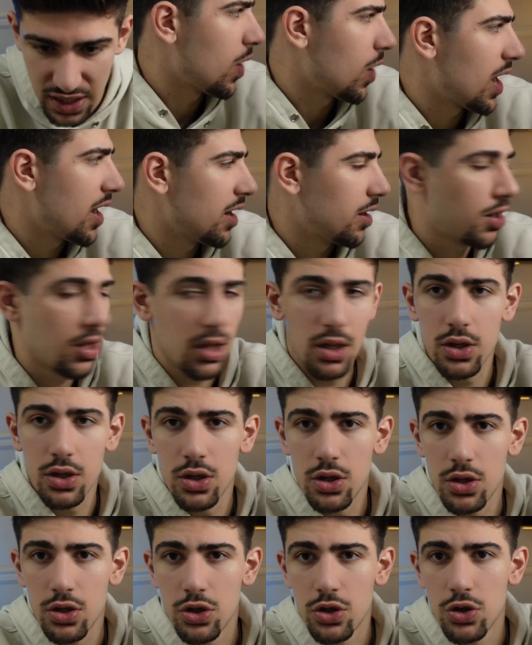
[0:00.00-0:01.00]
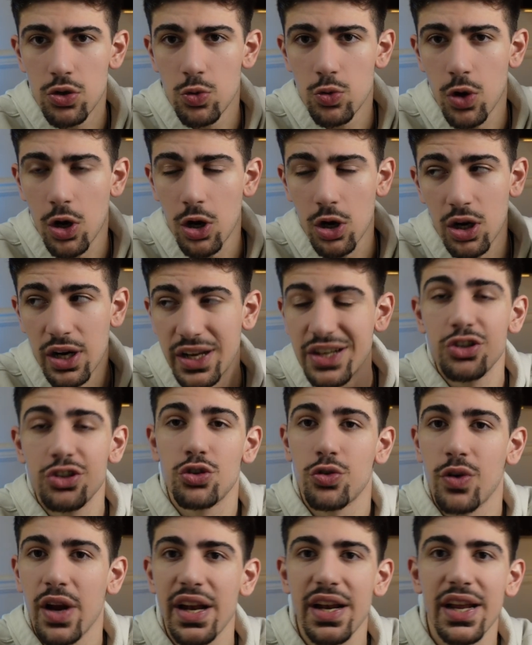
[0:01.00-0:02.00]
When you are in
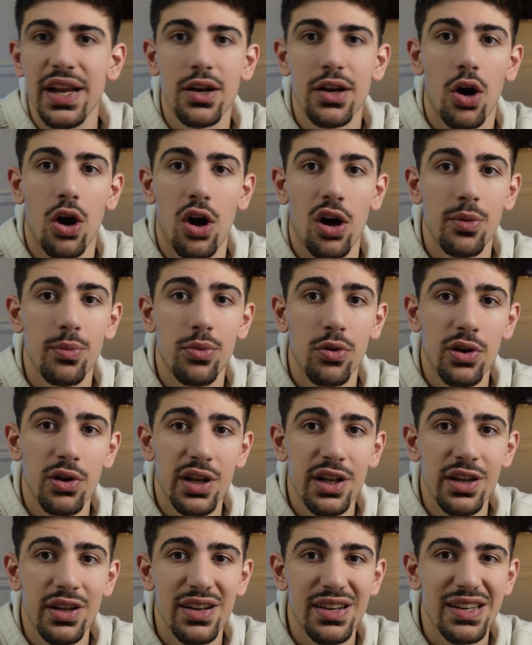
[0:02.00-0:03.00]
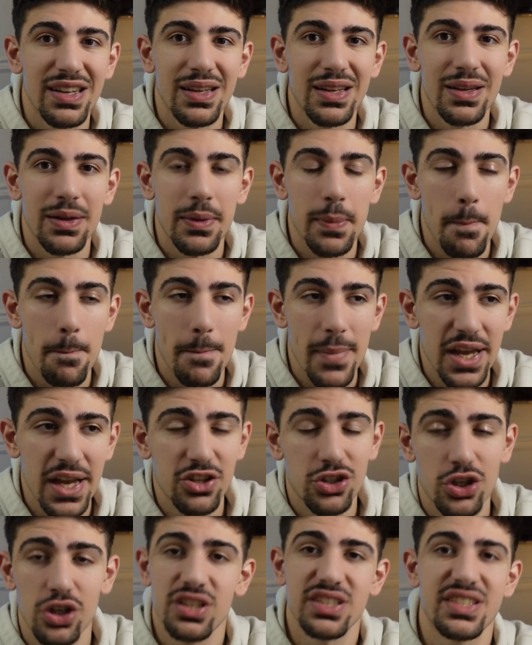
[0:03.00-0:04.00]
training and onboarding, make
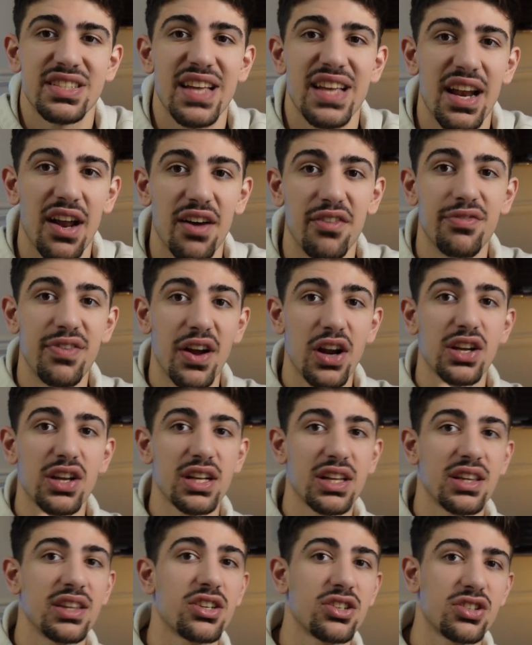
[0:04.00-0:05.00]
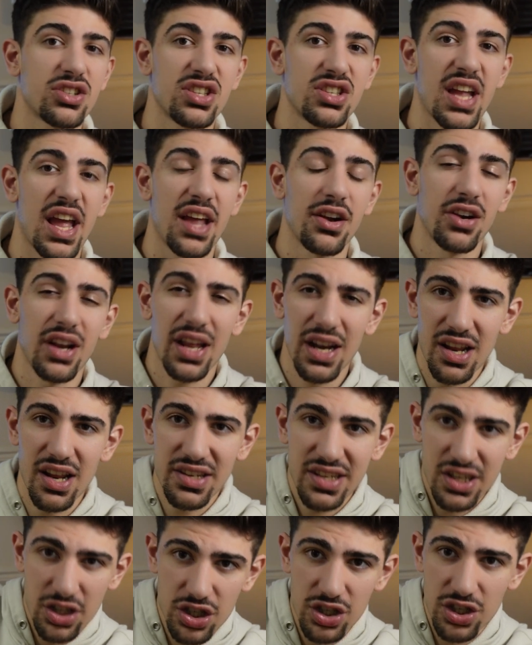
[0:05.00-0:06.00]
sure to set a very clear standard in
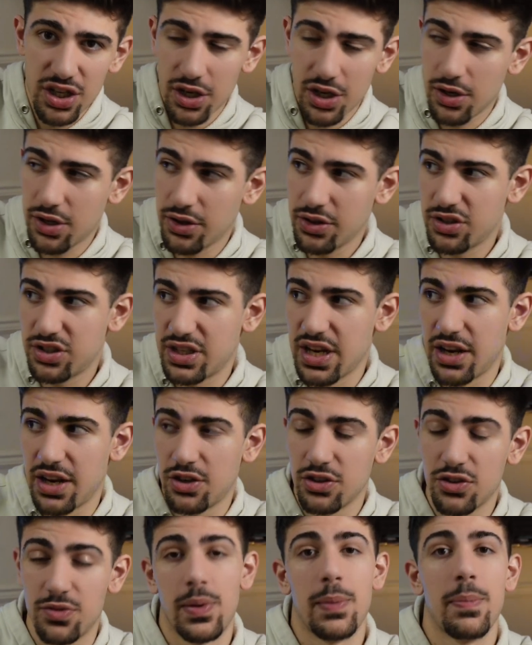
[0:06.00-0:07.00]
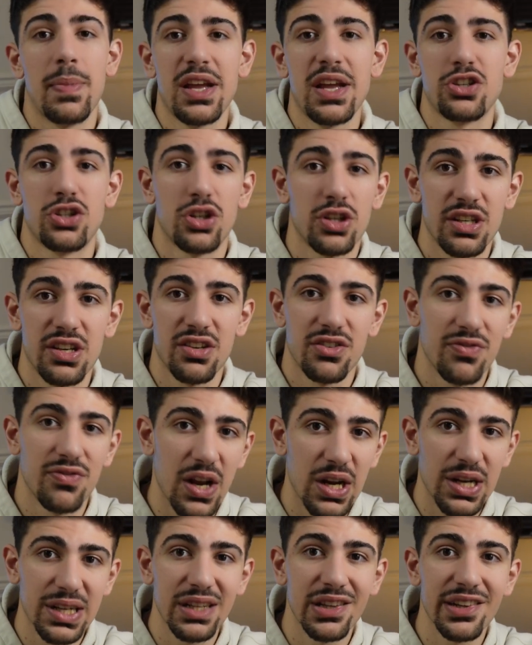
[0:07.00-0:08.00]
addition to your other standards, but make sure it is
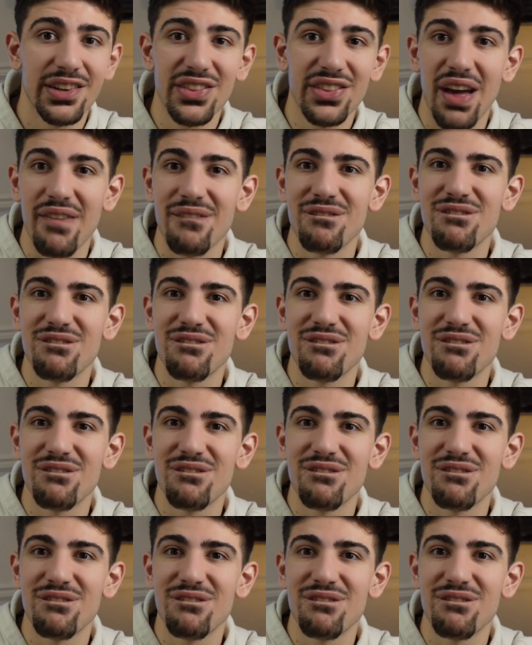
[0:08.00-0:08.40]
very clear that